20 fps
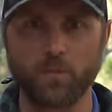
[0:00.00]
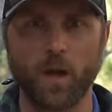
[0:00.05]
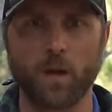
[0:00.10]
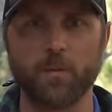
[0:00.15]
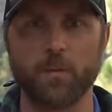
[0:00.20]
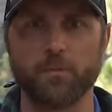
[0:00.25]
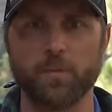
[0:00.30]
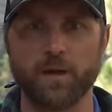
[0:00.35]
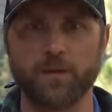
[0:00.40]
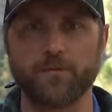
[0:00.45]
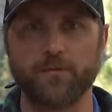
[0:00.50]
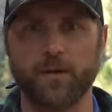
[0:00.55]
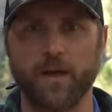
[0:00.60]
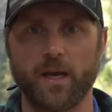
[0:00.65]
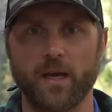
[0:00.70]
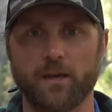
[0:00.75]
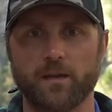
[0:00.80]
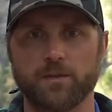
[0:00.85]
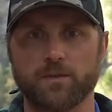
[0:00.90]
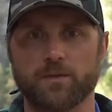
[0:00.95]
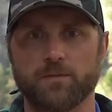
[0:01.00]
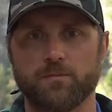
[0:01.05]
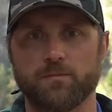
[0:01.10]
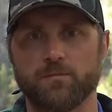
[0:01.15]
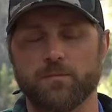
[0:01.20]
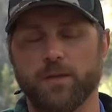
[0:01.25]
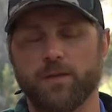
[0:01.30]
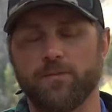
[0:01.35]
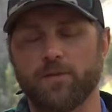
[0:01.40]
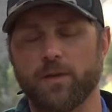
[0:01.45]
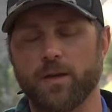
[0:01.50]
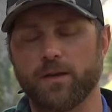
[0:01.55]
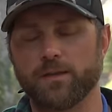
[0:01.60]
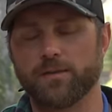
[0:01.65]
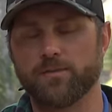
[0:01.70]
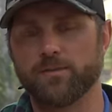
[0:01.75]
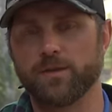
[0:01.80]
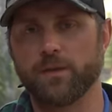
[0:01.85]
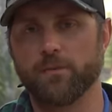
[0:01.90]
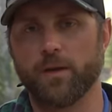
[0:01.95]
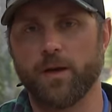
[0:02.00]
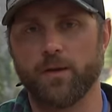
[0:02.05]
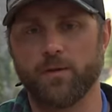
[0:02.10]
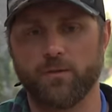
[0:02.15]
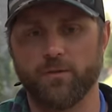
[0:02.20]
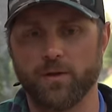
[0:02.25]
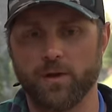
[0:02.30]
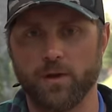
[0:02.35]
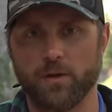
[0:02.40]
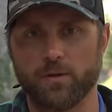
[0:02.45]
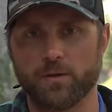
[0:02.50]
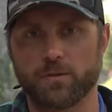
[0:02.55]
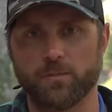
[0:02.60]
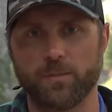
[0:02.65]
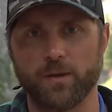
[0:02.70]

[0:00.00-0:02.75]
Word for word: I'm a big fan, as if you guys have seen my other videos,